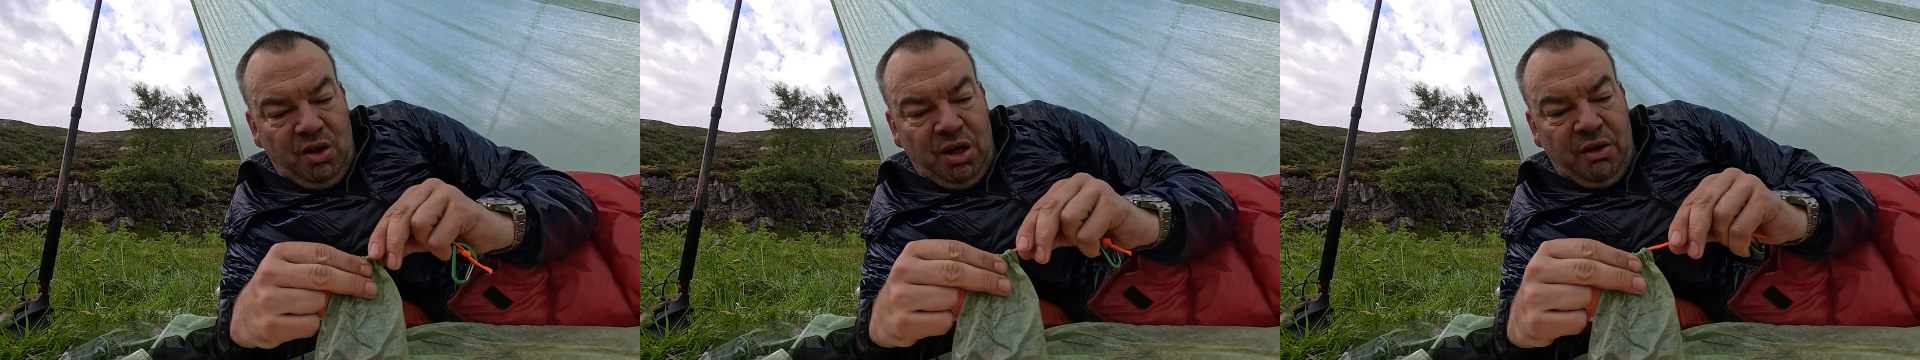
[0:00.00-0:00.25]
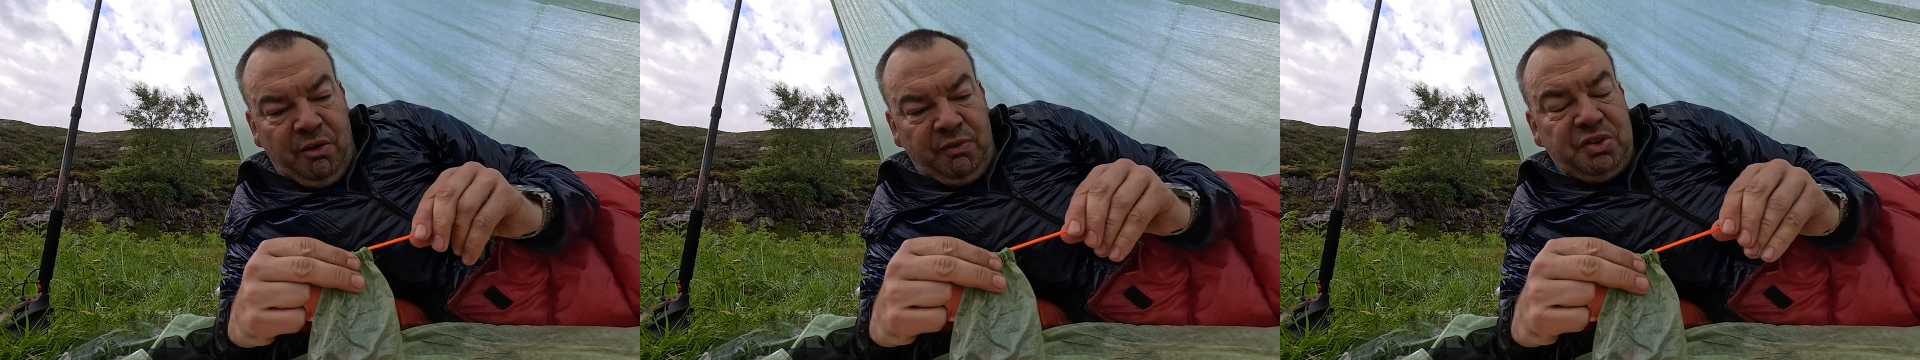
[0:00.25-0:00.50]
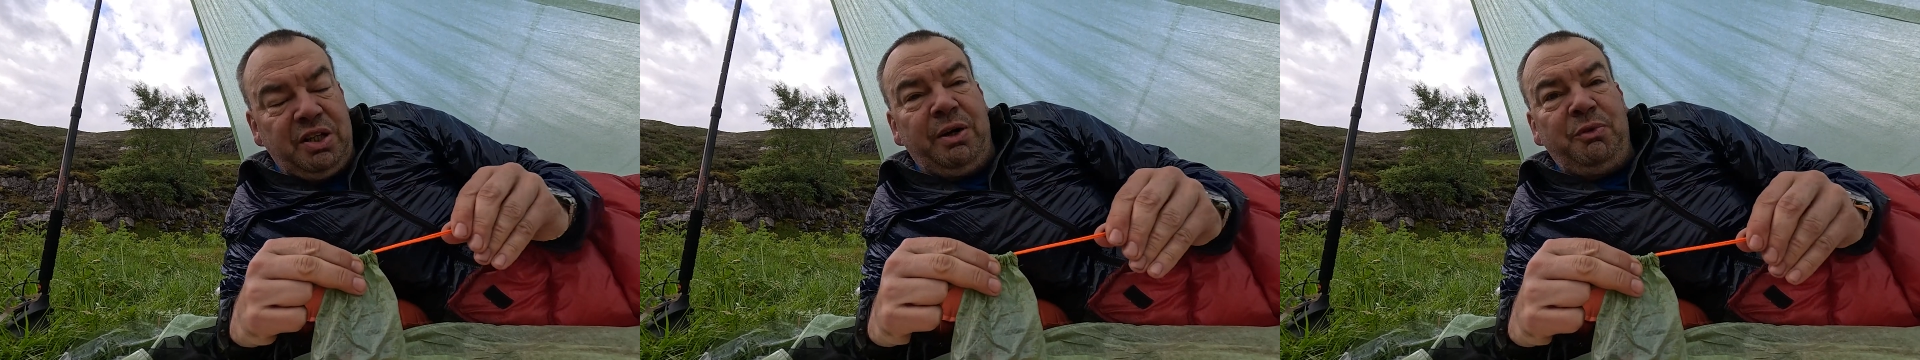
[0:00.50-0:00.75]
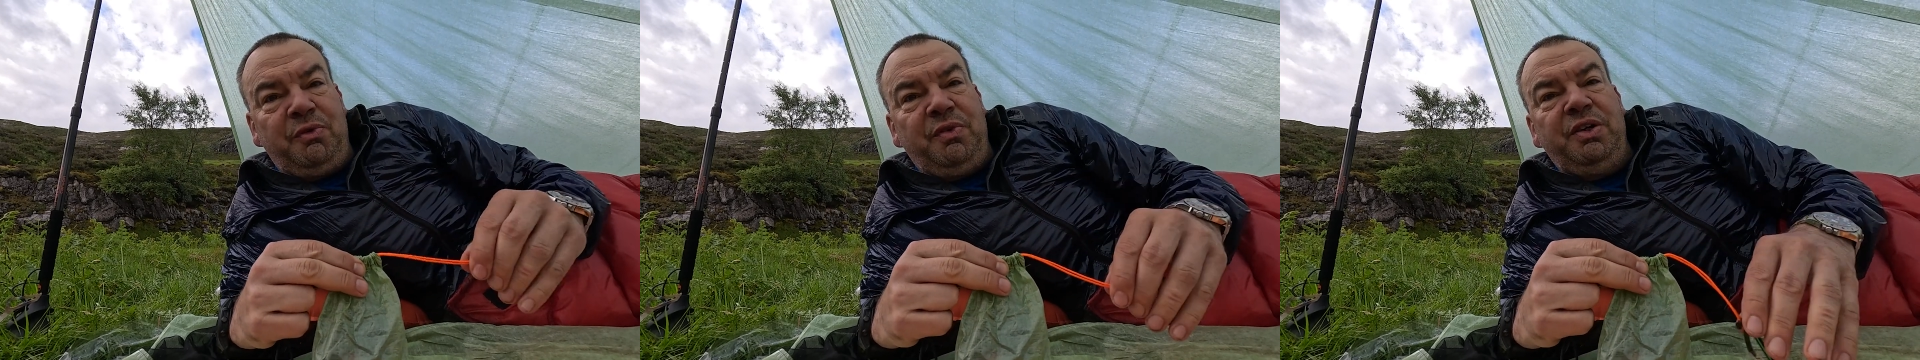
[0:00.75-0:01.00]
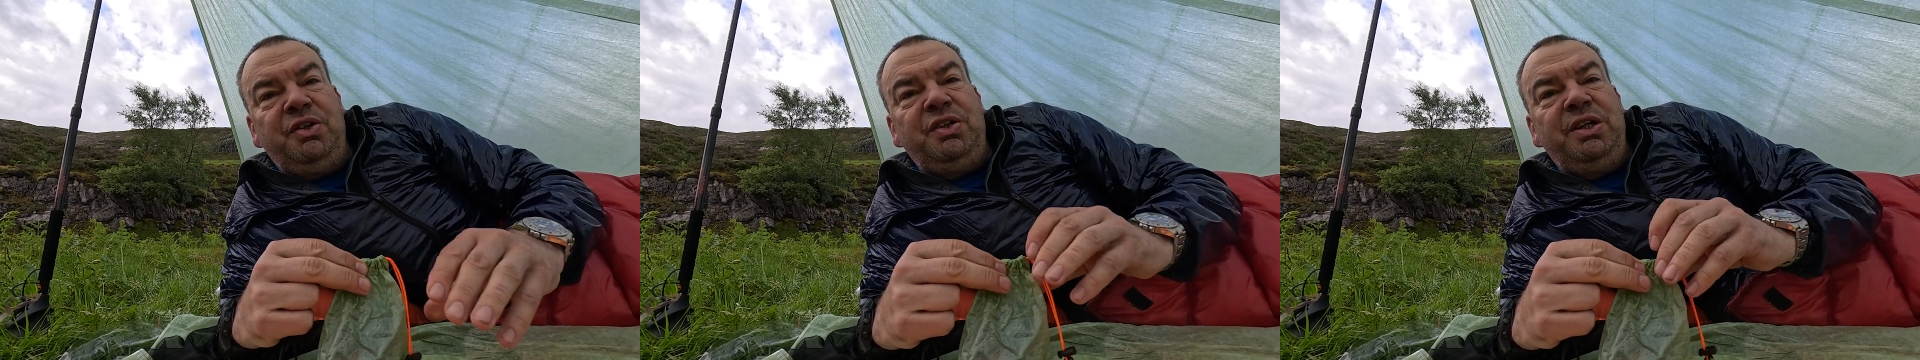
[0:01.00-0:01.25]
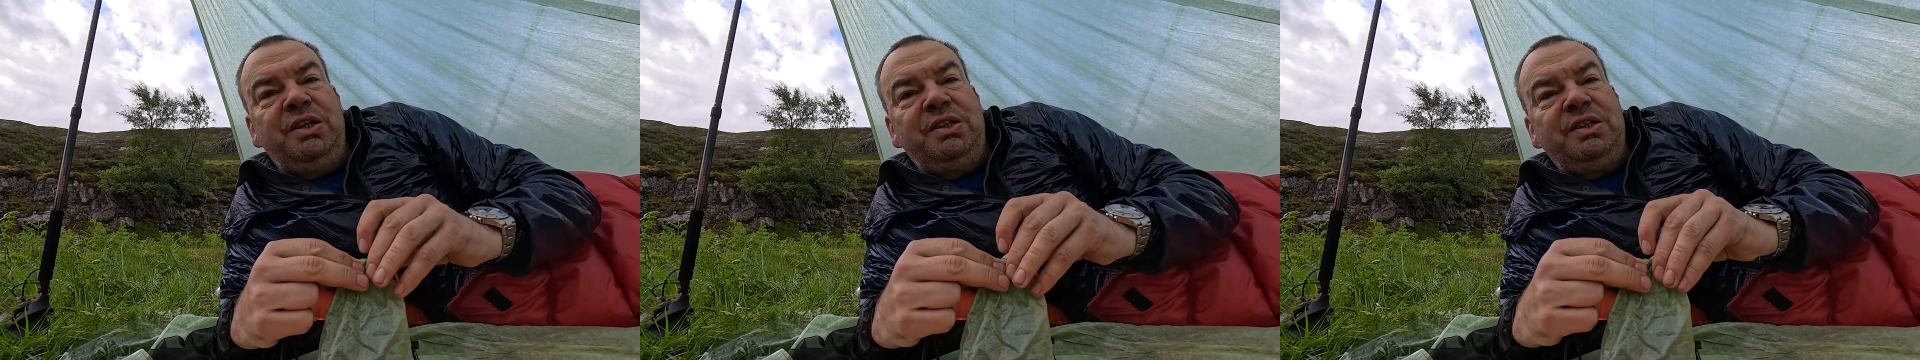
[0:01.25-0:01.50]
Obviously I was
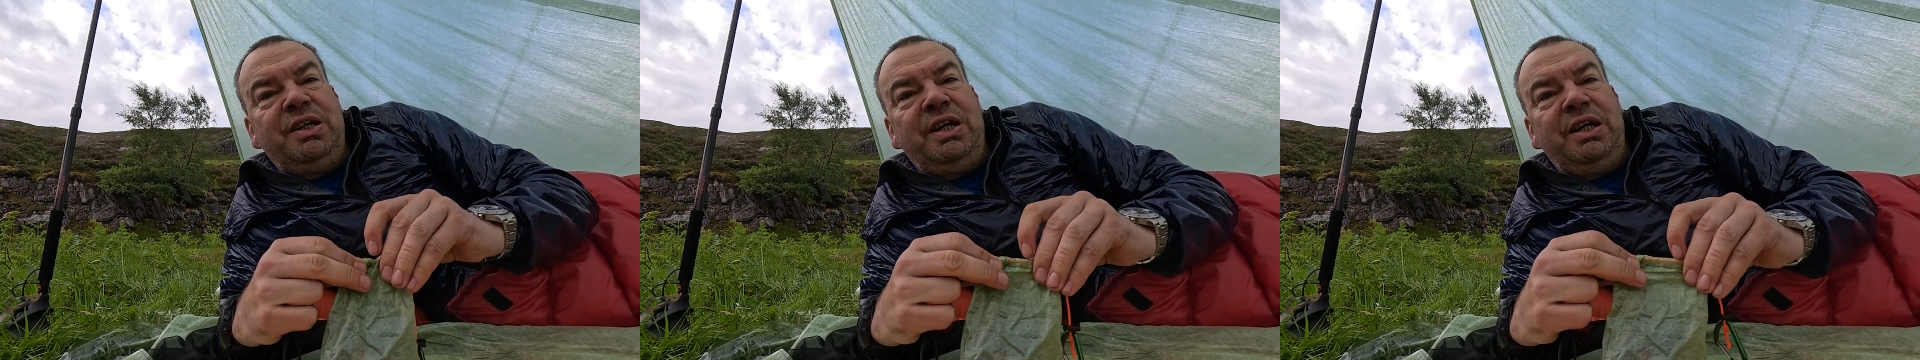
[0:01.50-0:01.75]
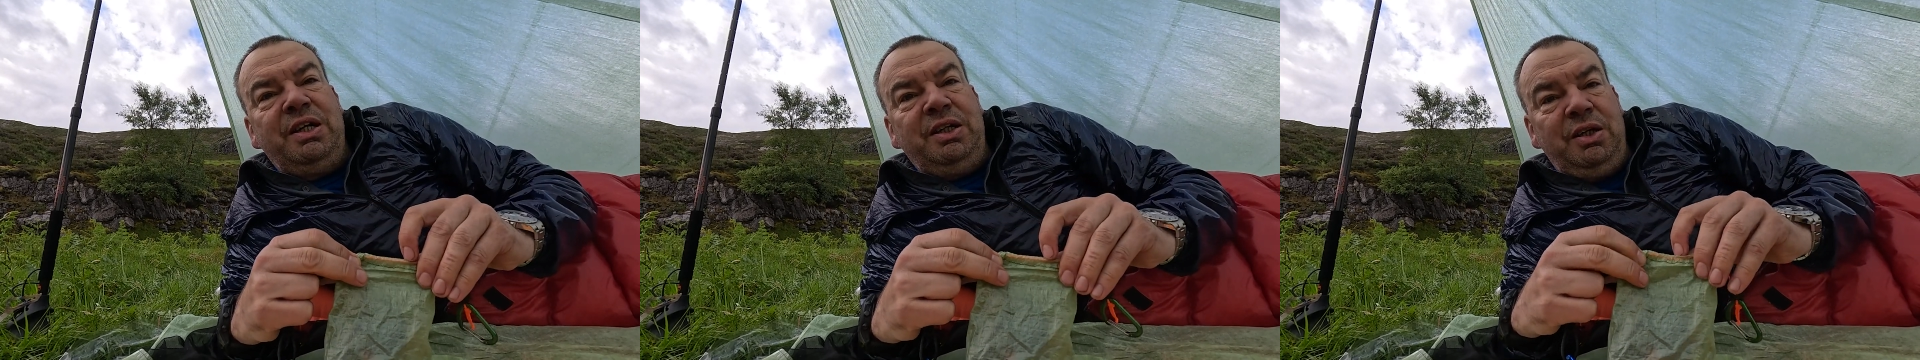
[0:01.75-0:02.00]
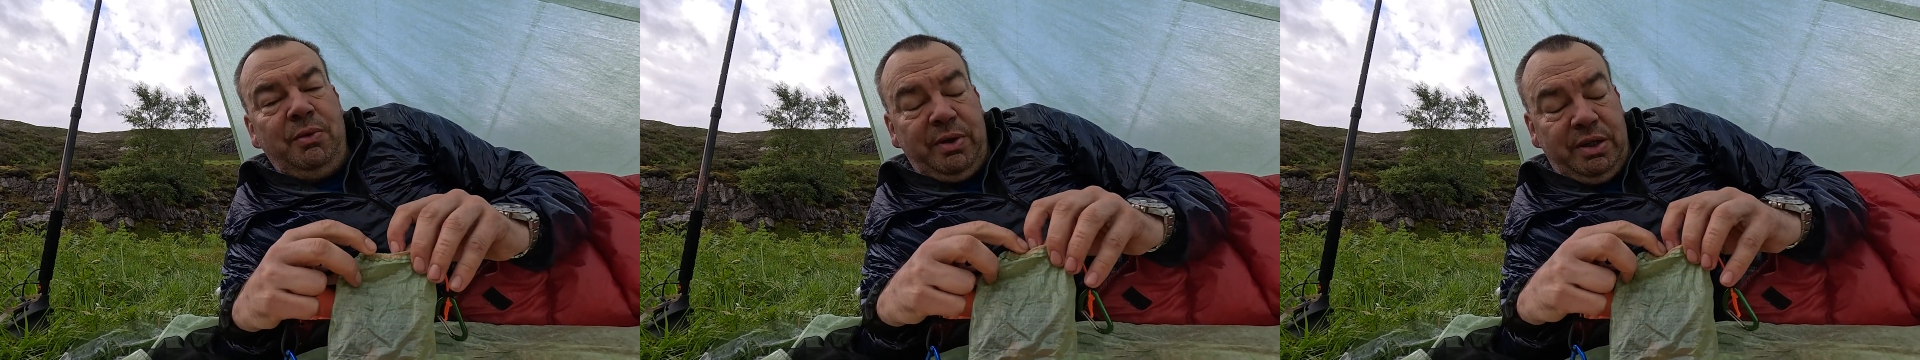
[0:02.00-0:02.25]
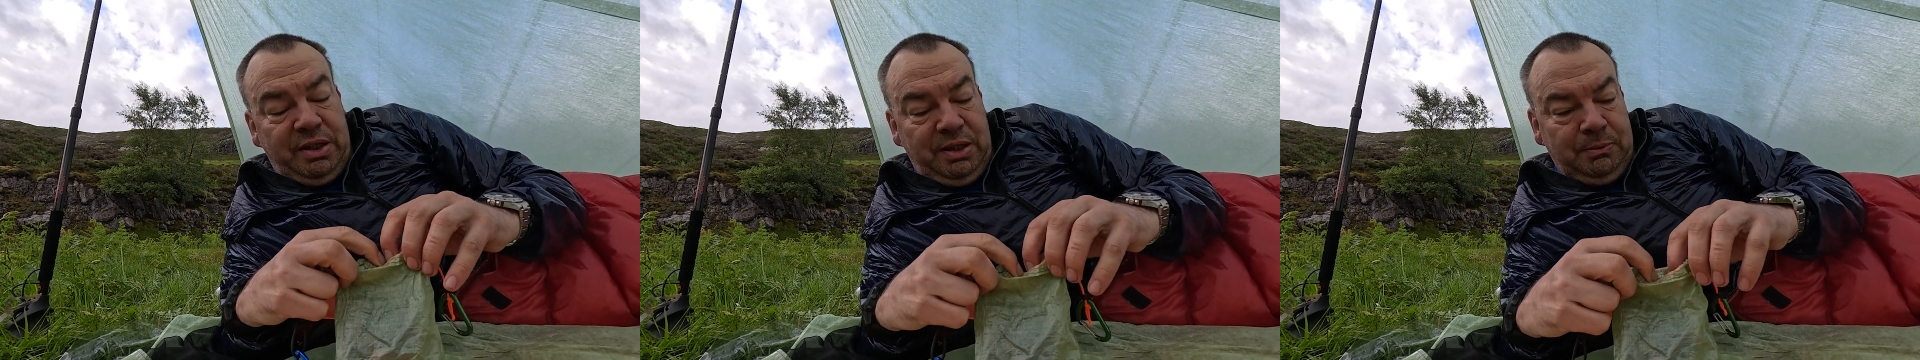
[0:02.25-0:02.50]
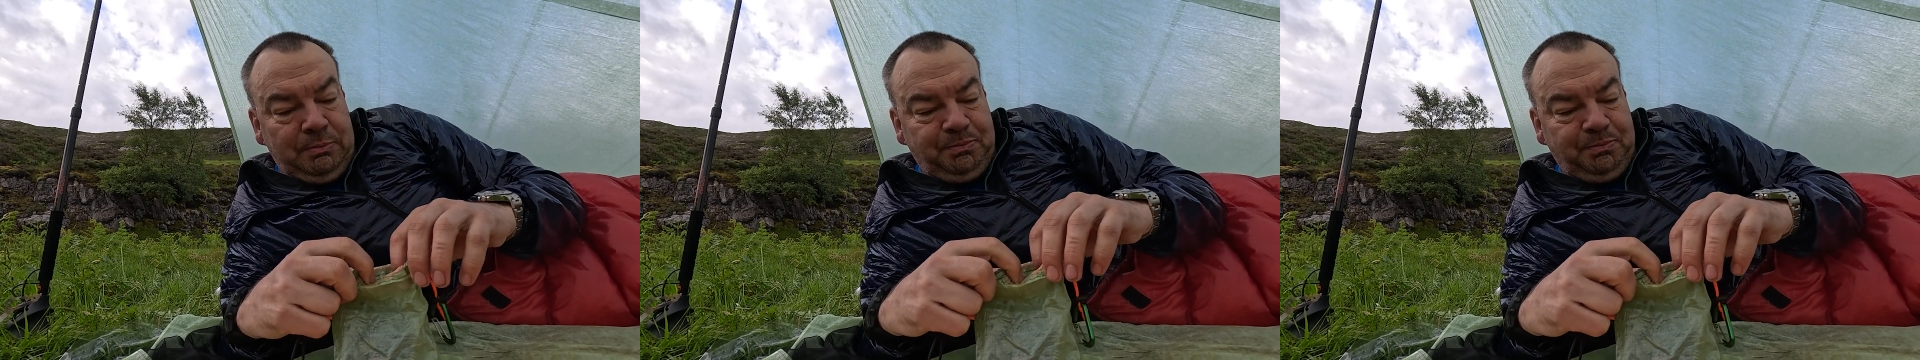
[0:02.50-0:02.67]
finishing today anyway,